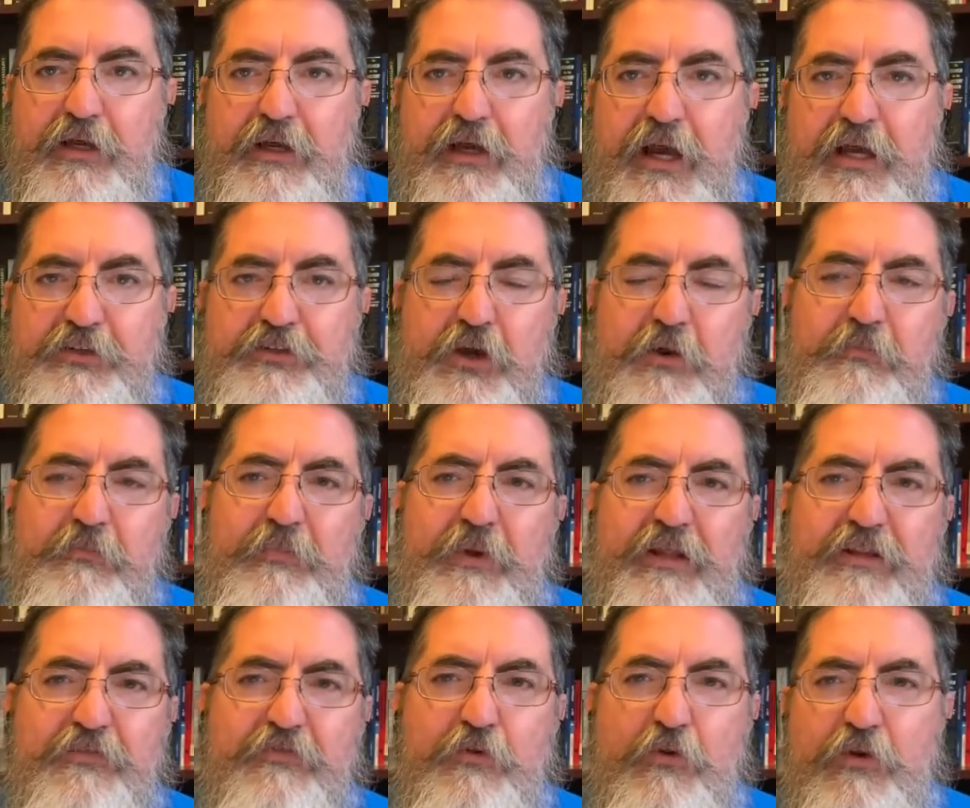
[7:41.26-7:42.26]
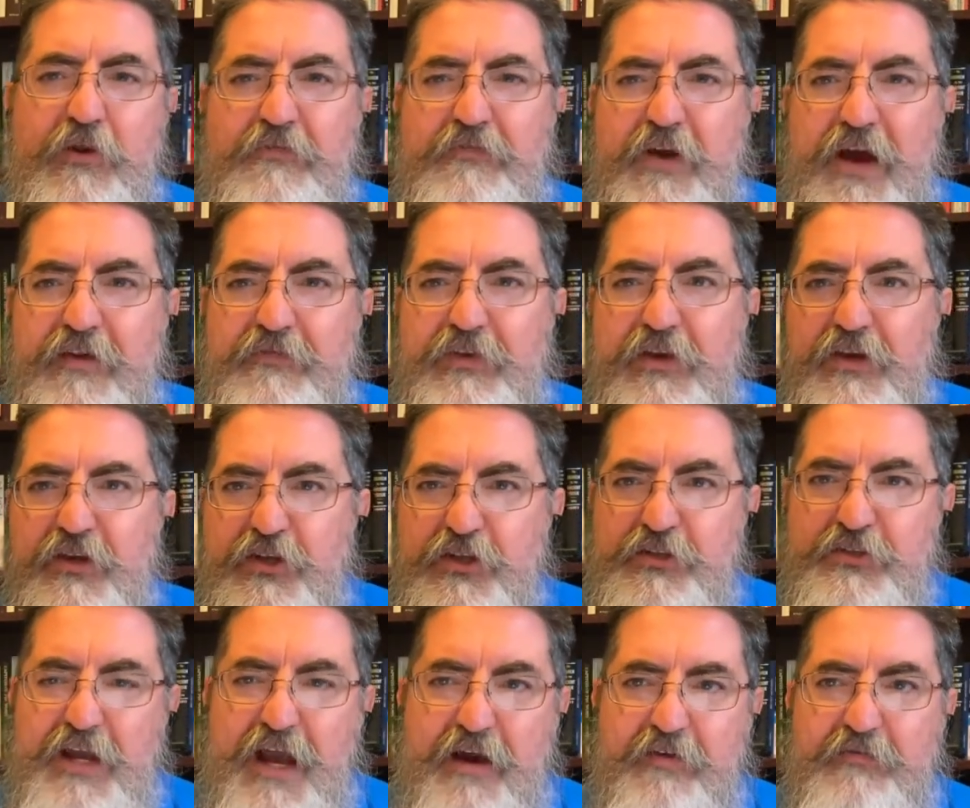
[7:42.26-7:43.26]
And so in the 45
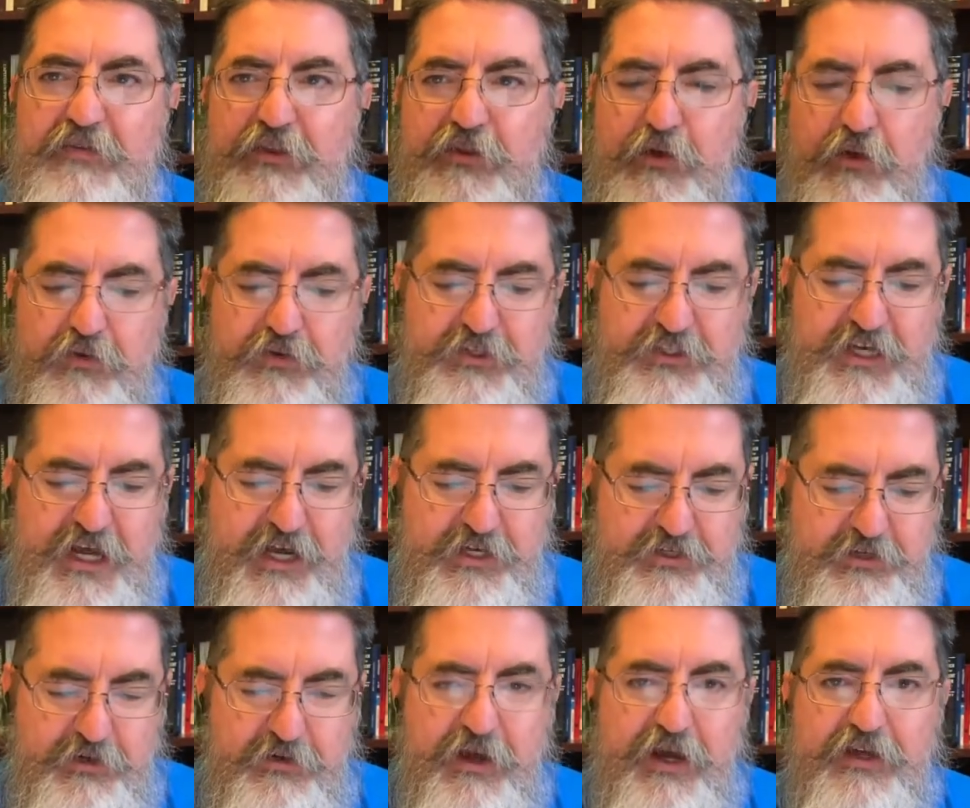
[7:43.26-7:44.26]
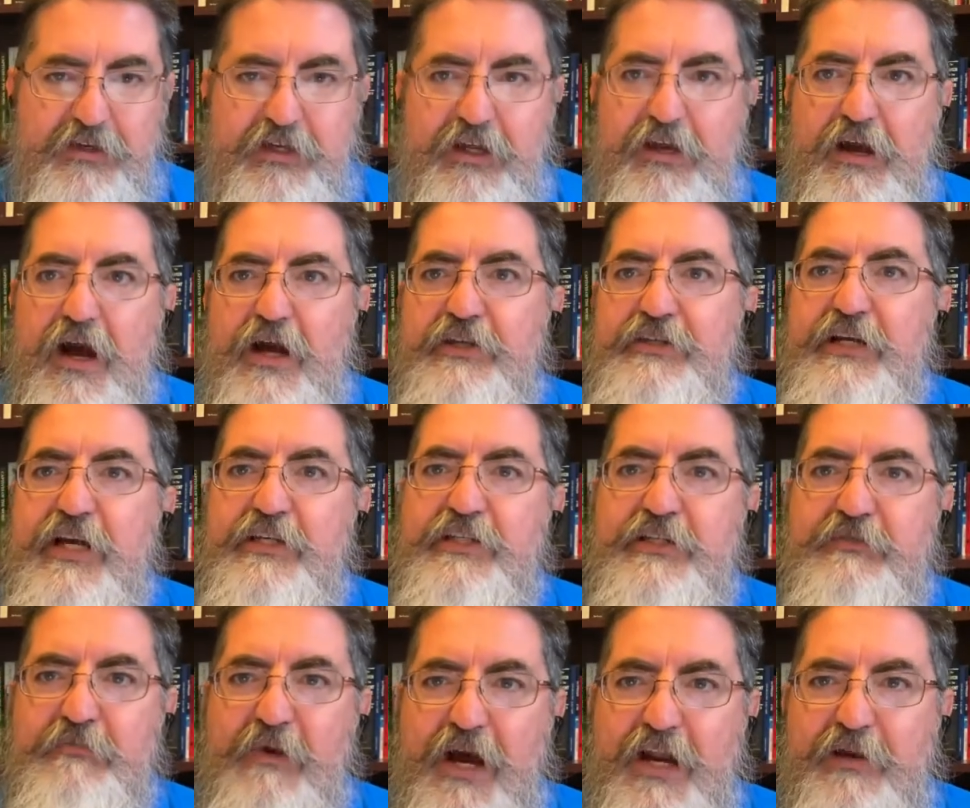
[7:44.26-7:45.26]
years after the golden statue, did God change
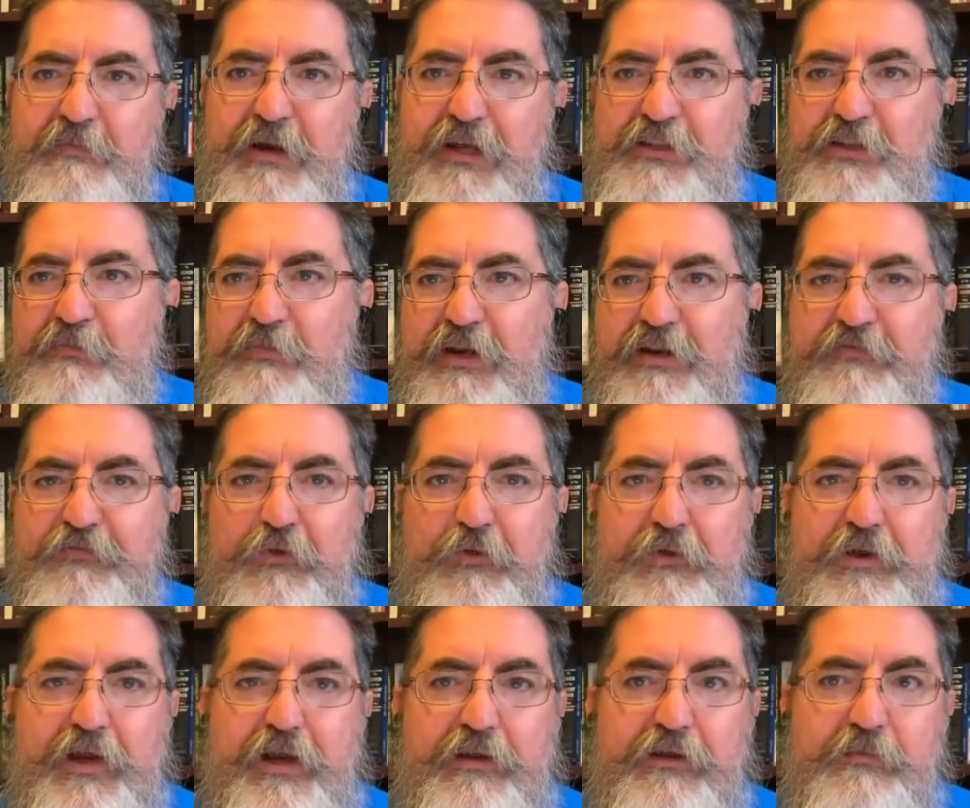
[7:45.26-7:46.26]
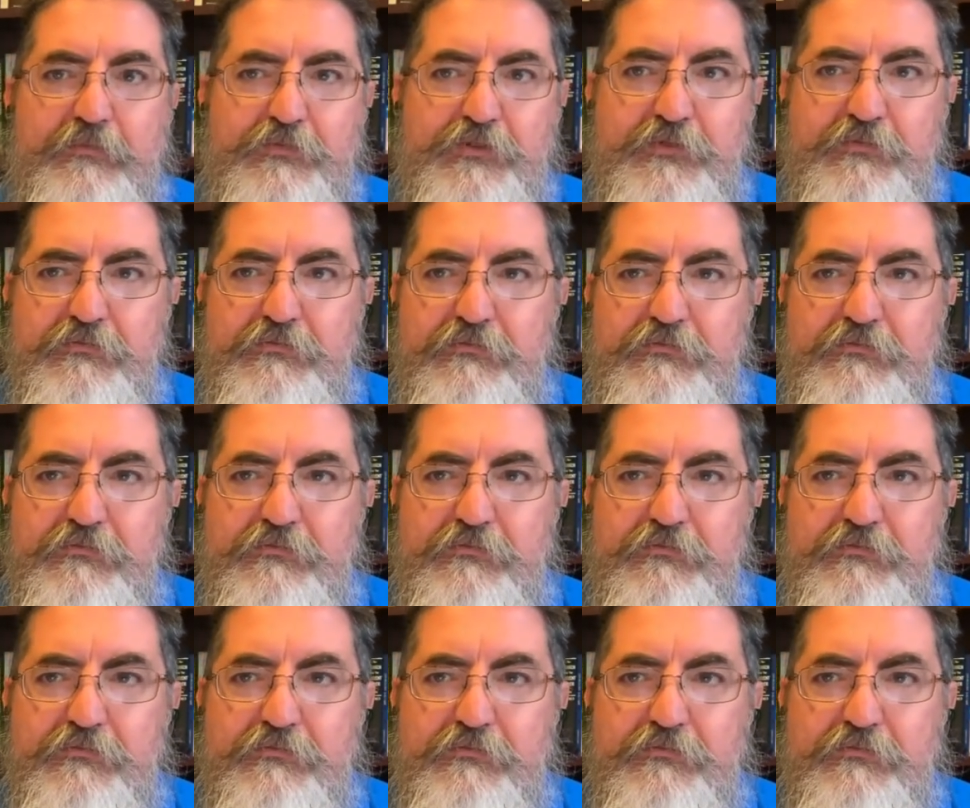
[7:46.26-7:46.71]
his mind about there being 4 kingdoms?